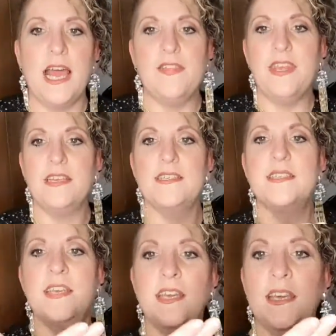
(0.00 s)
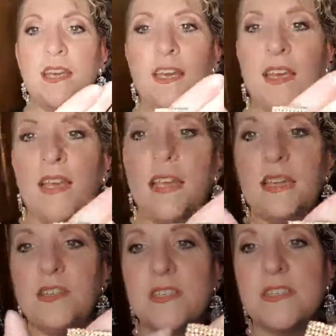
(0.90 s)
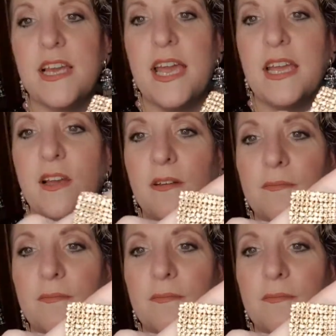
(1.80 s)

And this is just a...